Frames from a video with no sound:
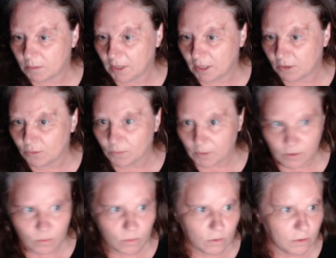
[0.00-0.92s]
and
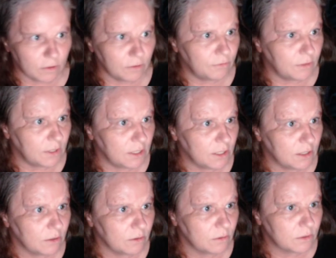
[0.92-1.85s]
record the
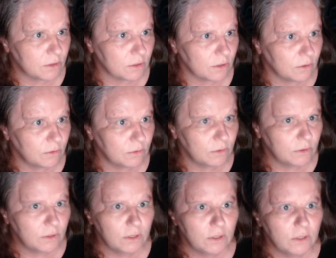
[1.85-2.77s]
video, so
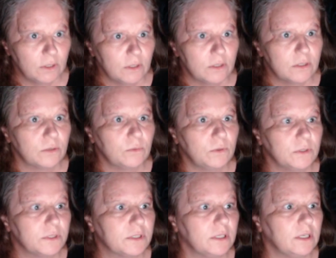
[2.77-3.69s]
we'll
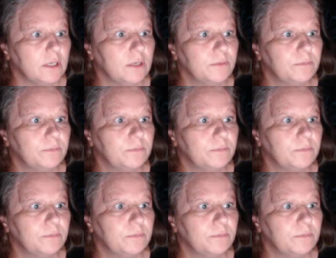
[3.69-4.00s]
see.